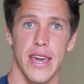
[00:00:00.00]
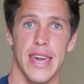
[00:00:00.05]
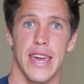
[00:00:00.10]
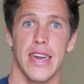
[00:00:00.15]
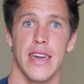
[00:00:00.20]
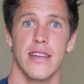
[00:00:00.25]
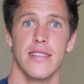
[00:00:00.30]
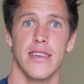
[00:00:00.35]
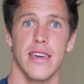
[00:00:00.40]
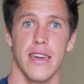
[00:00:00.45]

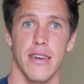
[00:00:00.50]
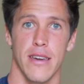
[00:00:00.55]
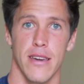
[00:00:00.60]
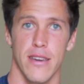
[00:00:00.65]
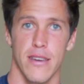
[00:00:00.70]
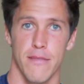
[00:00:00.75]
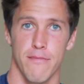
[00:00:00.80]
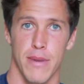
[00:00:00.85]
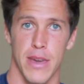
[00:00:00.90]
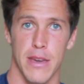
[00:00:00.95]
healing
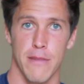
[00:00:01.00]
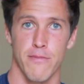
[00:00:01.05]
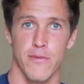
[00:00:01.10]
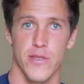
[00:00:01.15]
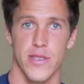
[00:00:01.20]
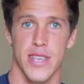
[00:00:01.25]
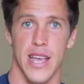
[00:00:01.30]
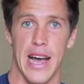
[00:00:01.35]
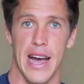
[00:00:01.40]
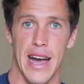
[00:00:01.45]

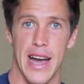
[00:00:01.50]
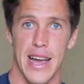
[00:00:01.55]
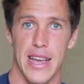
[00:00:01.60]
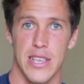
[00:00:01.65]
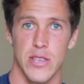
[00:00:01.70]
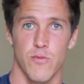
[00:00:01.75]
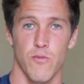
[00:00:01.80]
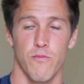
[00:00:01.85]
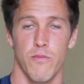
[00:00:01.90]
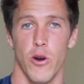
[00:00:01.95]
people's
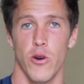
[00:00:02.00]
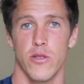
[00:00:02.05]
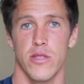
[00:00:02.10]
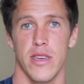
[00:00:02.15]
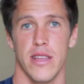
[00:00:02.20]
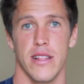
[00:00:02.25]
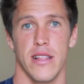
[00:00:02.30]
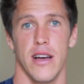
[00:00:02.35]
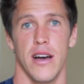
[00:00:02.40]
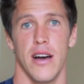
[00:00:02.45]
eyes, both
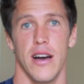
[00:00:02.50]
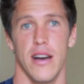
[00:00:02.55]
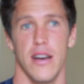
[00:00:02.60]
in